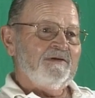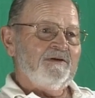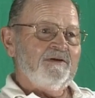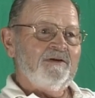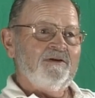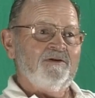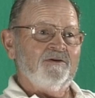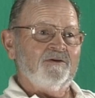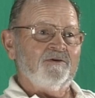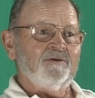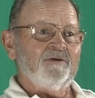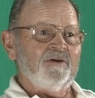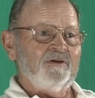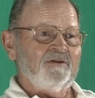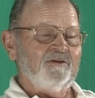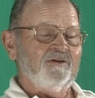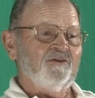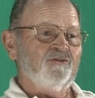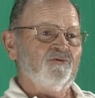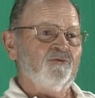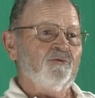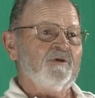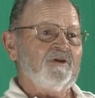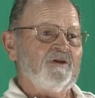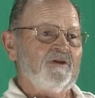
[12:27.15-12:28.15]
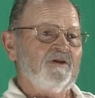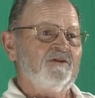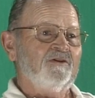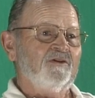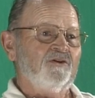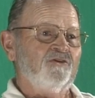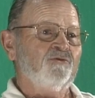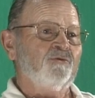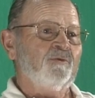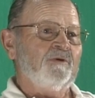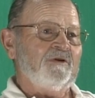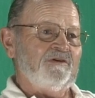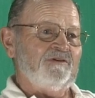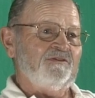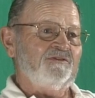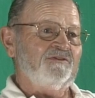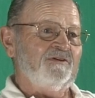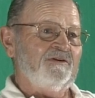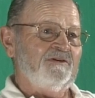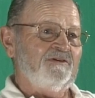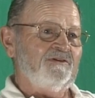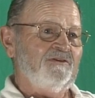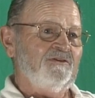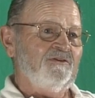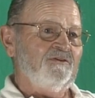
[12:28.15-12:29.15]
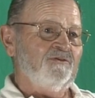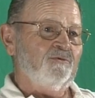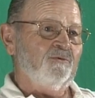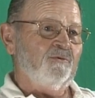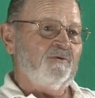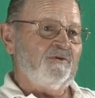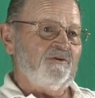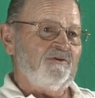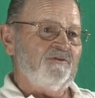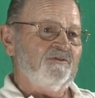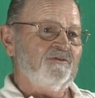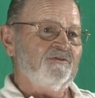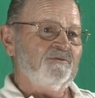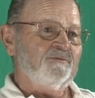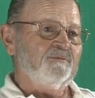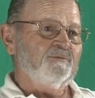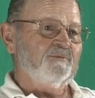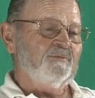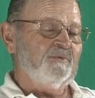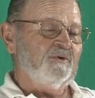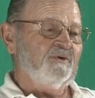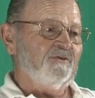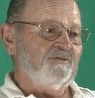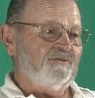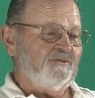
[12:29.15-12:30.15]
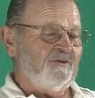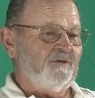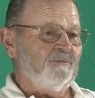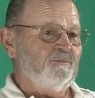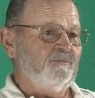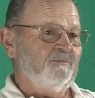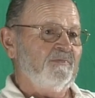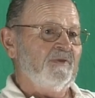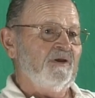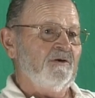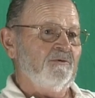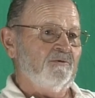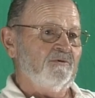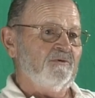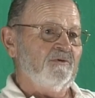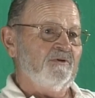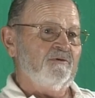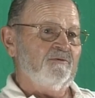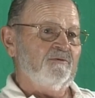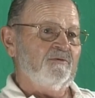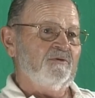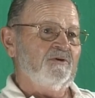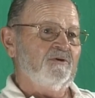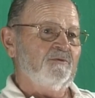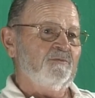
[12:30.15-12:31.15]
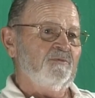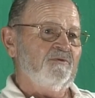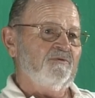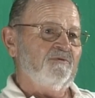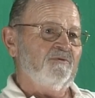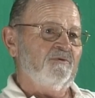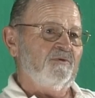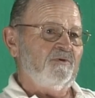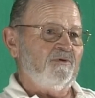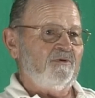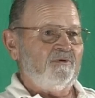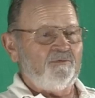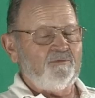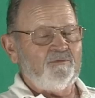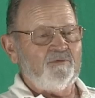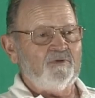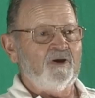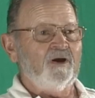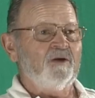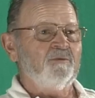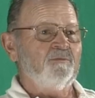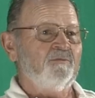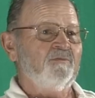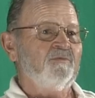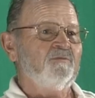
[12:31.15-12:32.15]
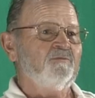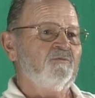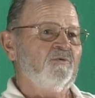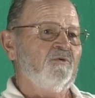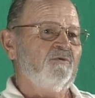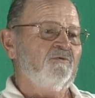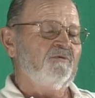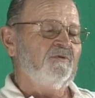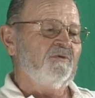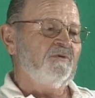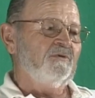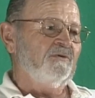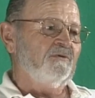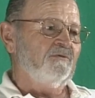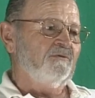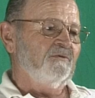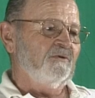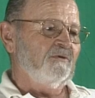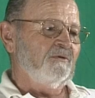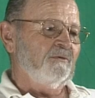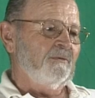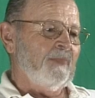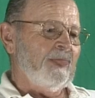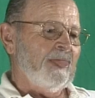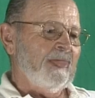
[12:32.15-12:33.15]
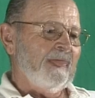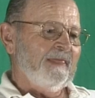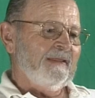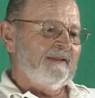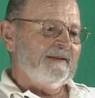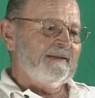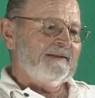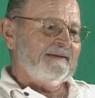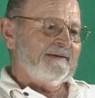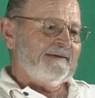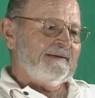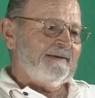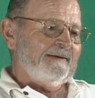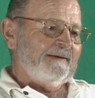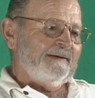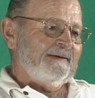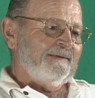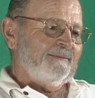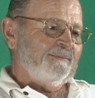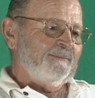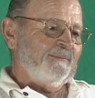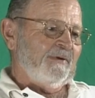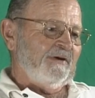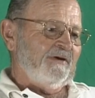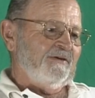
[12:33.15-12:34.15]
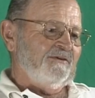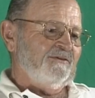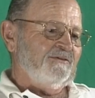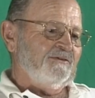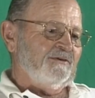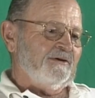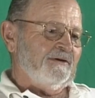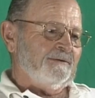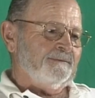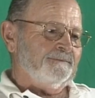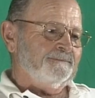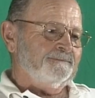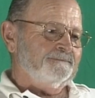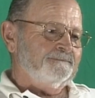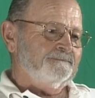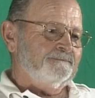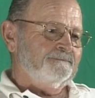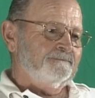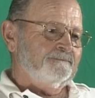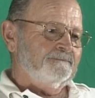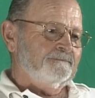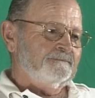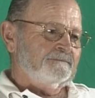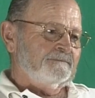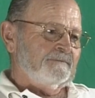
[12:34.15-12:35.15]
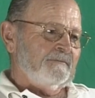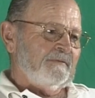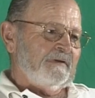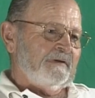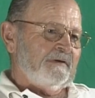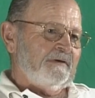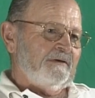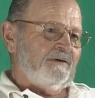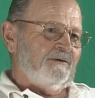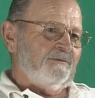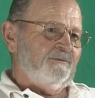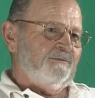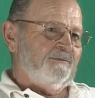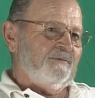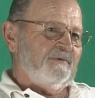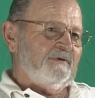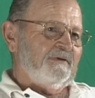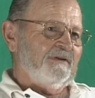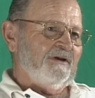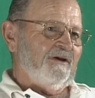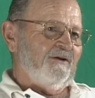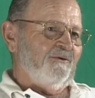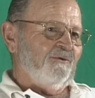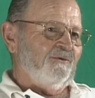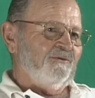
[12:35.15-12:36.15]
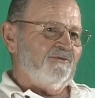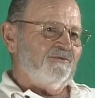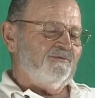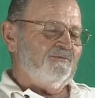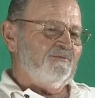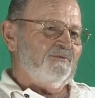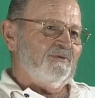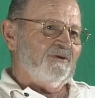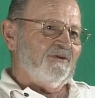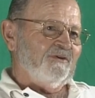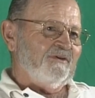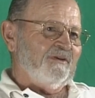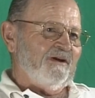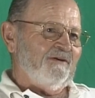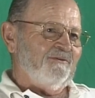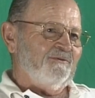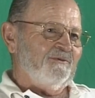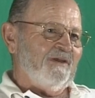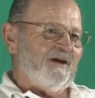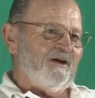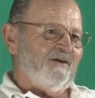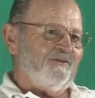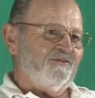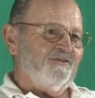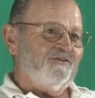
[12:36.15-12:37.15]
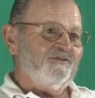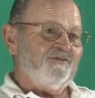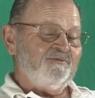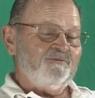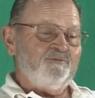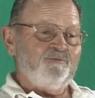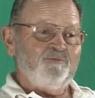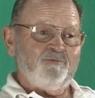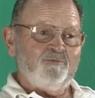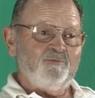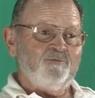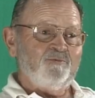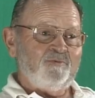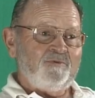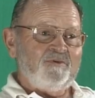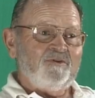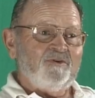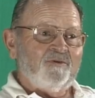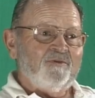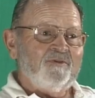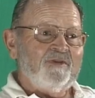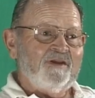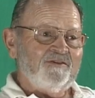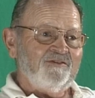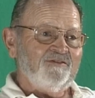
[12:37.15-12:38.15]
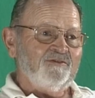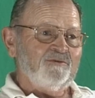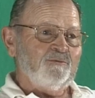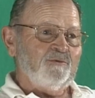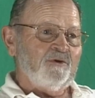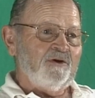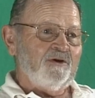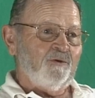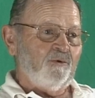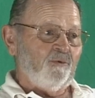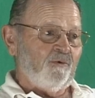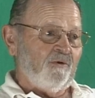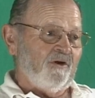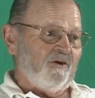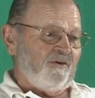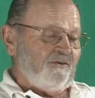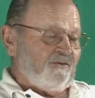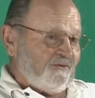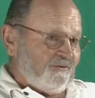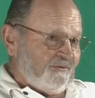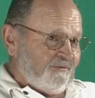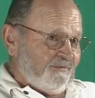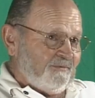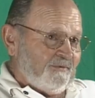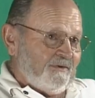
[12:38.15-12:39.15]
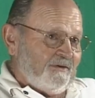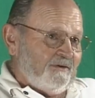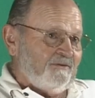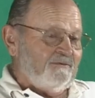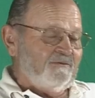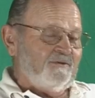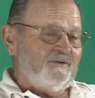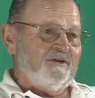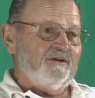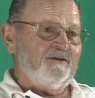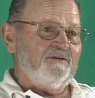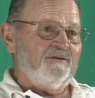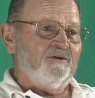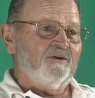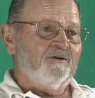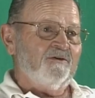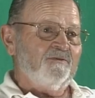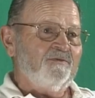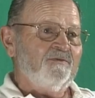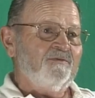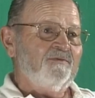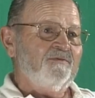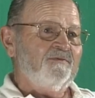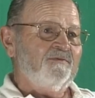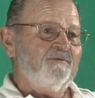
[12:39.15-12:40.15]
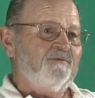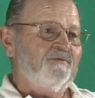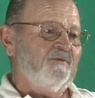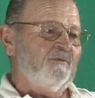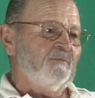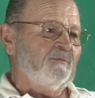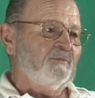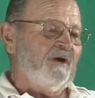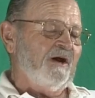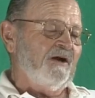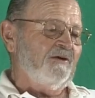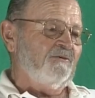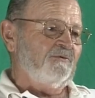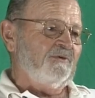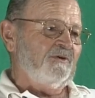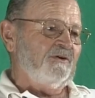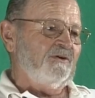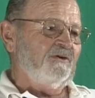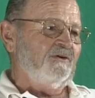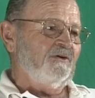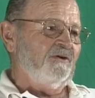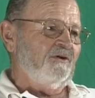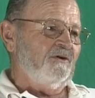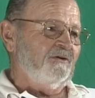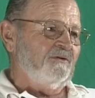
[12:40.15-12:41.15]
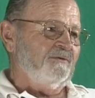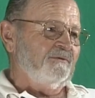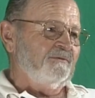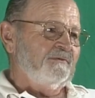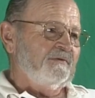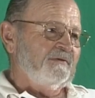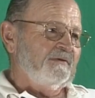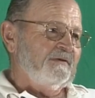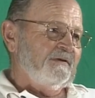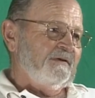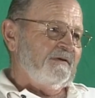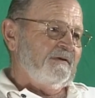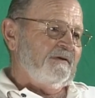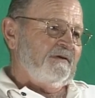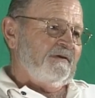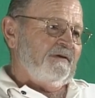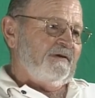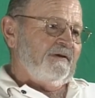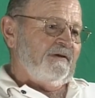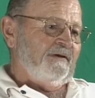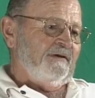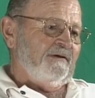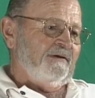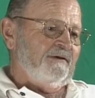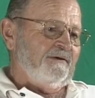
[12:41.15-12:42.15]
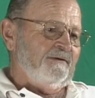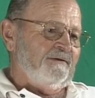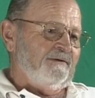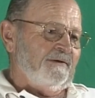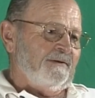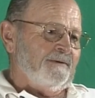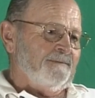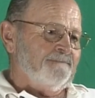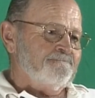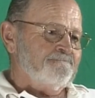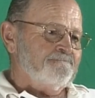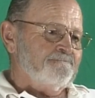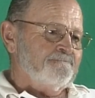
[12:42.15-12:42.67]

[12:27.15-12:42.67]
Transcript: you know, in the, in the 20s, 1920s, because they, they were living there before I moved in there with them. But uh, that was, you know, that, that's, you know, that's the way it was, you know, from my recall. And uh,